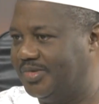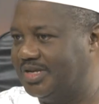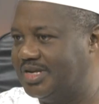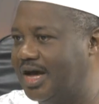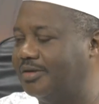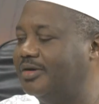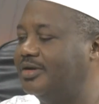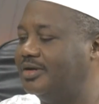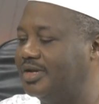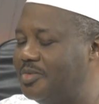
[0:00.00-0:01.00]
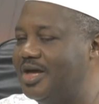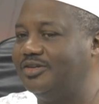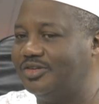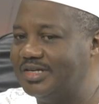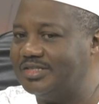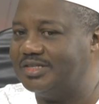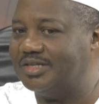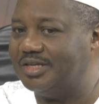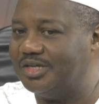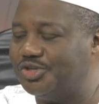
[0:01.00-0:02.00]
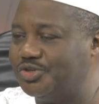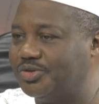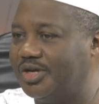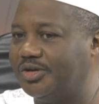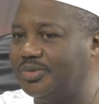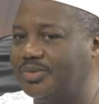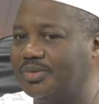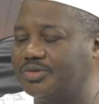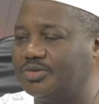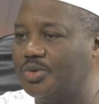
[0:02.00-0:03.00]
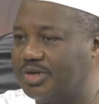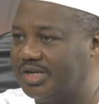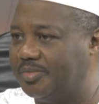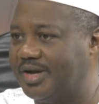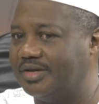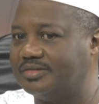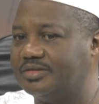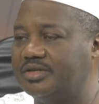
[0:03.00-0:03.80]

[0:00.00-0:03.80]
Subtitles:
Now, let me address the issue that you're talking about.